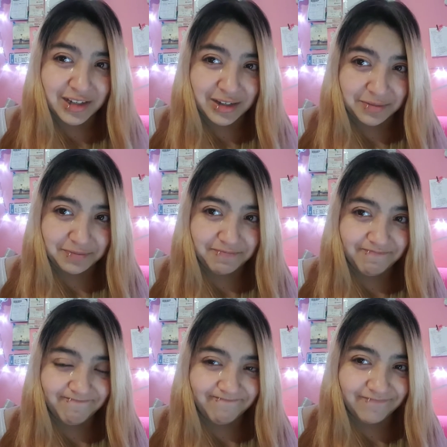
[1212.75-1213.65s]
him
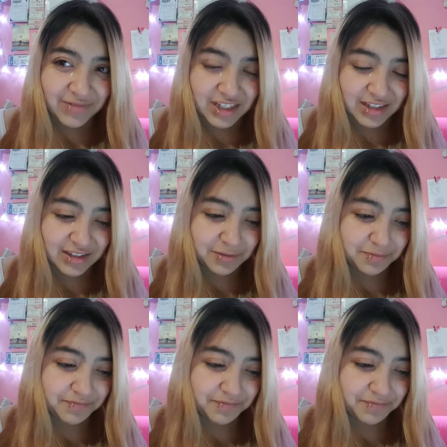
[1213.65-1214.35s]
this.